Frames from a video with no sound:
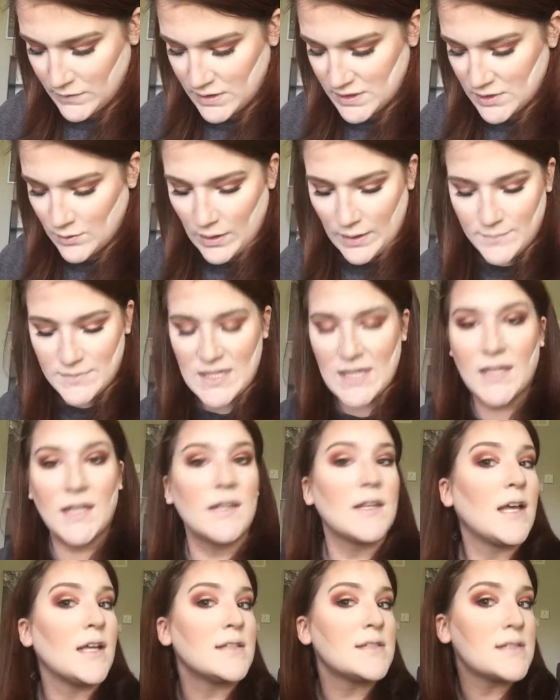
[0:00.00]
so I'm
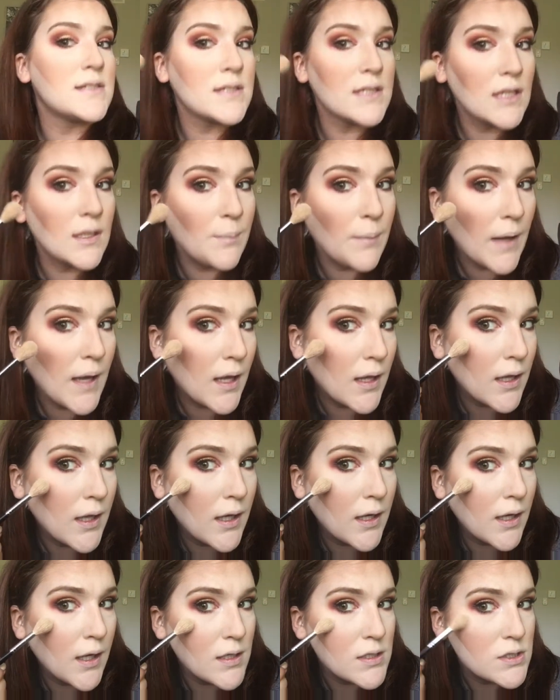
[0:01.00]
taking that sleek
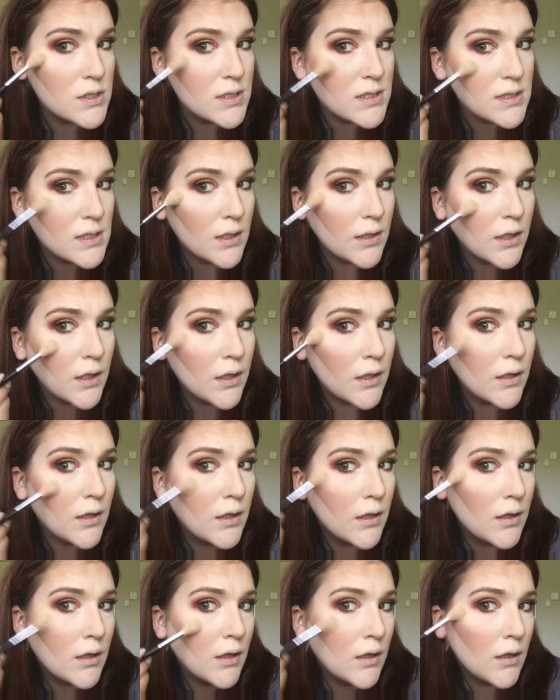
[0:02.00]
palette and just gonna
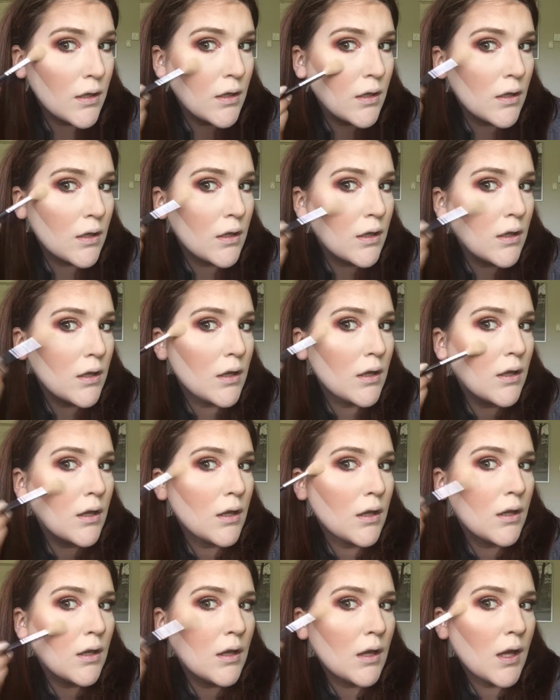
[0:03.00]

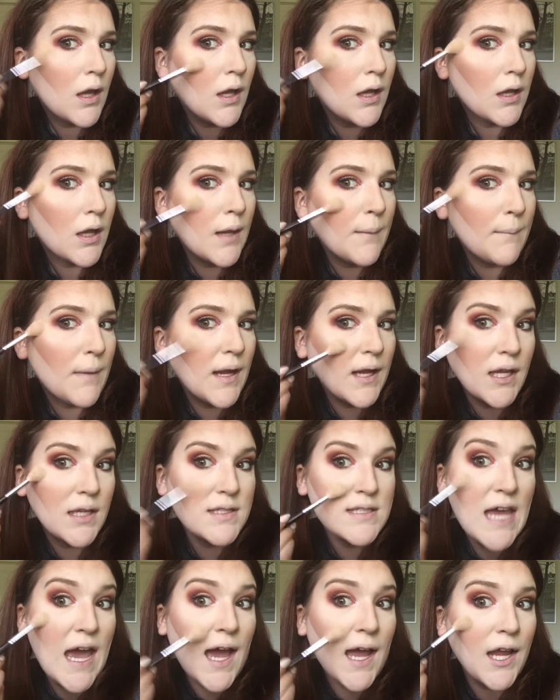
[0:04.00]
highlight my
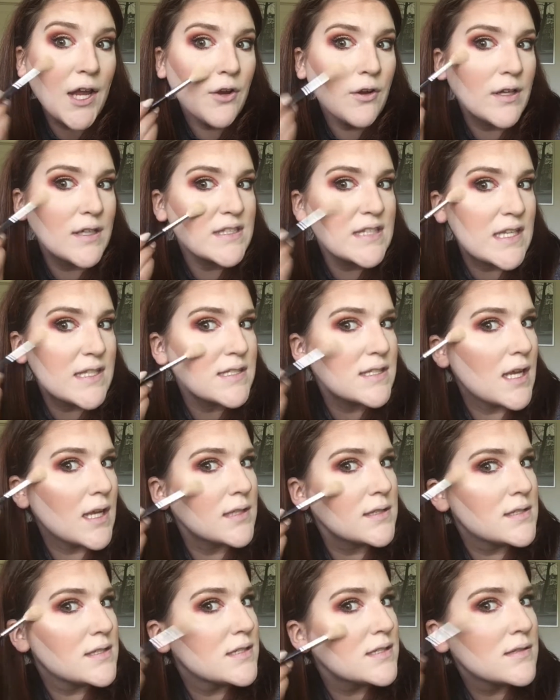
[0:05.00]
entire
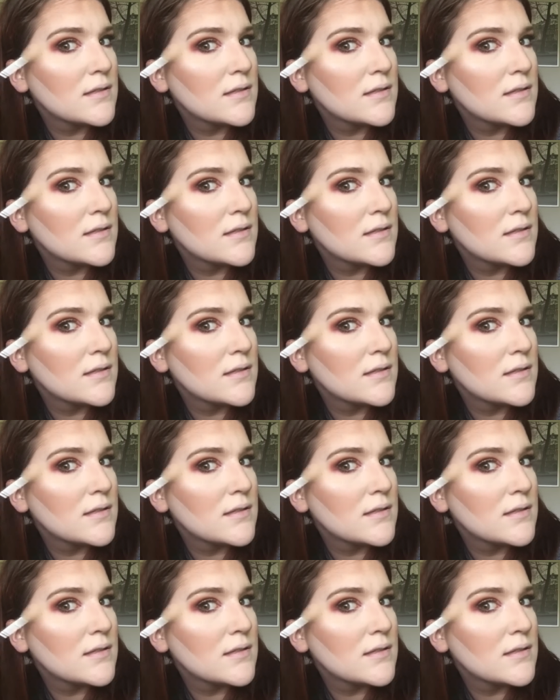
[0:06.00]
existence.